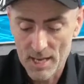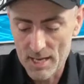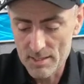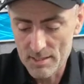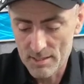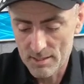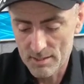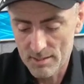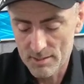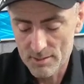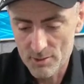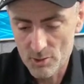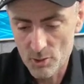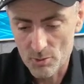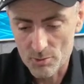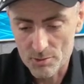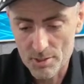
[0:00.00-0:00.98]
Then
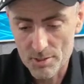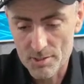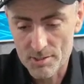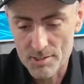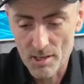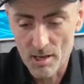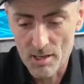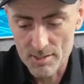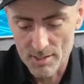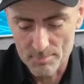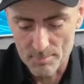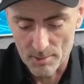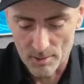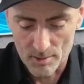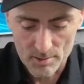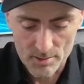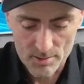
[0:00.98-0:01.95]
tucked to the side of the
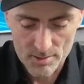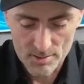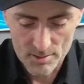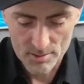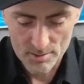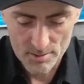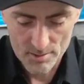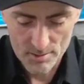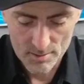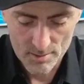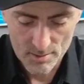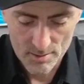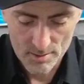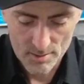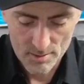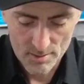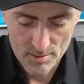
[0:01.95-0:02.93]
box,
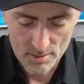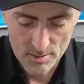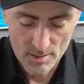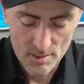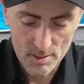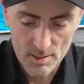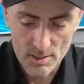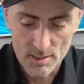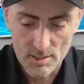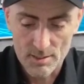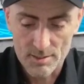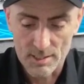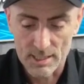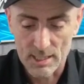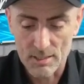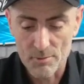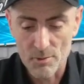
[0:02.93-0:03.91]

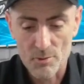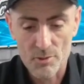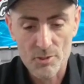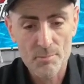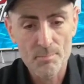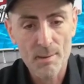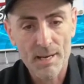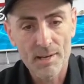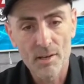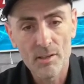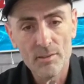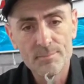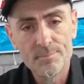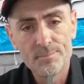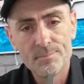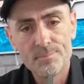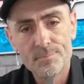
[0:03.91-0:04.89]
they give you a
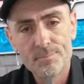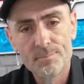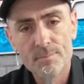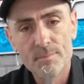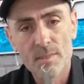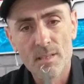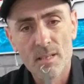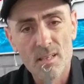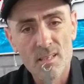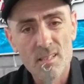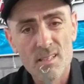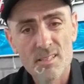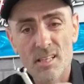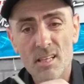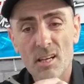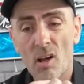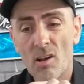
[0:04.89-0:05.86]
spanner.
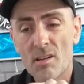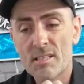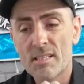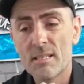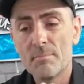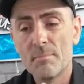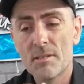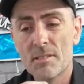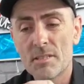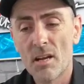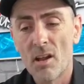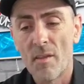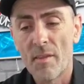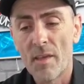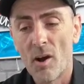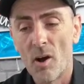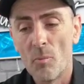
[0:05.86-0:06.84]
So like similar to
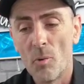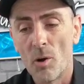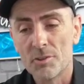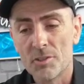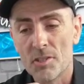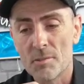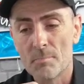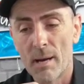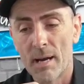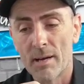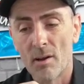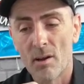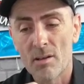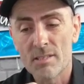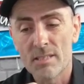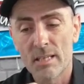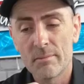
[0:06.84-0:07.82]
like the iWater
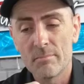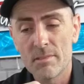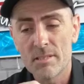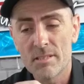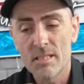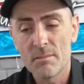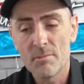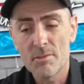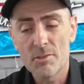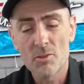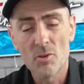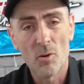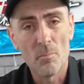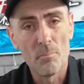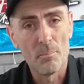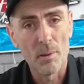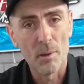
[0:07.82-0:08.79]
spanner, same similar
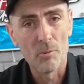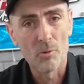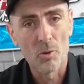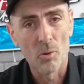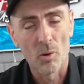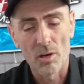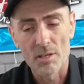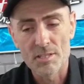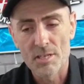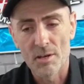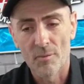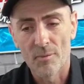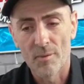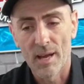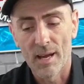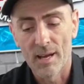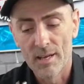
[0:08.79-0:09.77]
sort of build quality
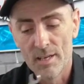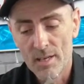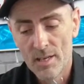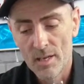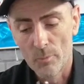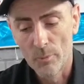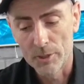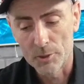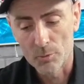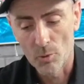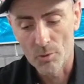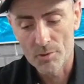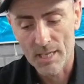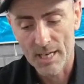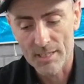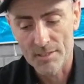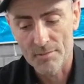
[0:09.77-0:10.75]
on that, which
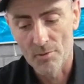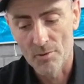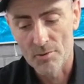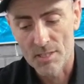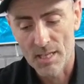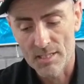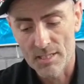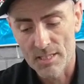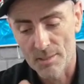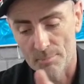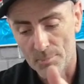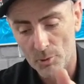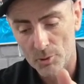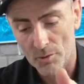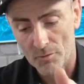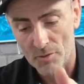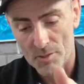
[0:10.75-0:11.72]
will take the front end of your
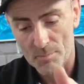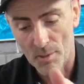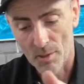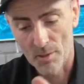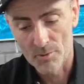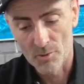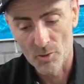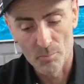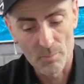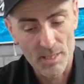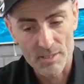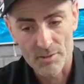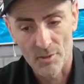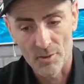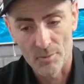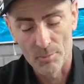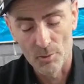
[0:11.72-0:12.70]
brush off, I suppose, or
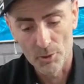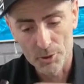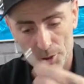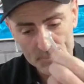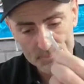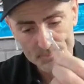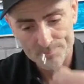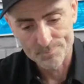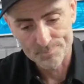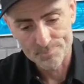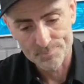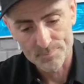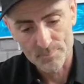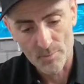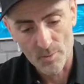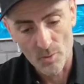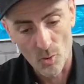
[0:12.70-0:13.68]
bits on the brush,
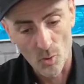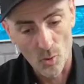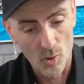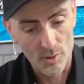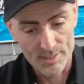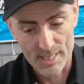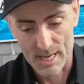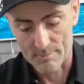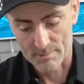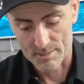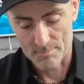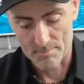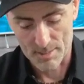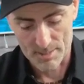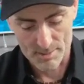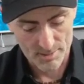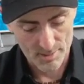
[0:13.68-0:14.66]
or
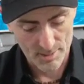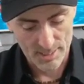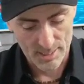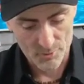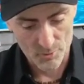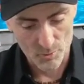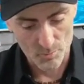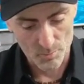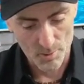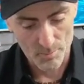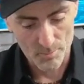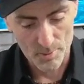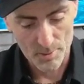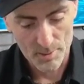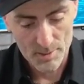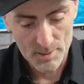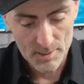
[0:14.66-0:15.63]
adapting bits to the actual
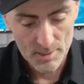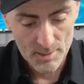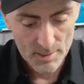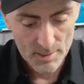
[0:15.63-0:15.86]
pump.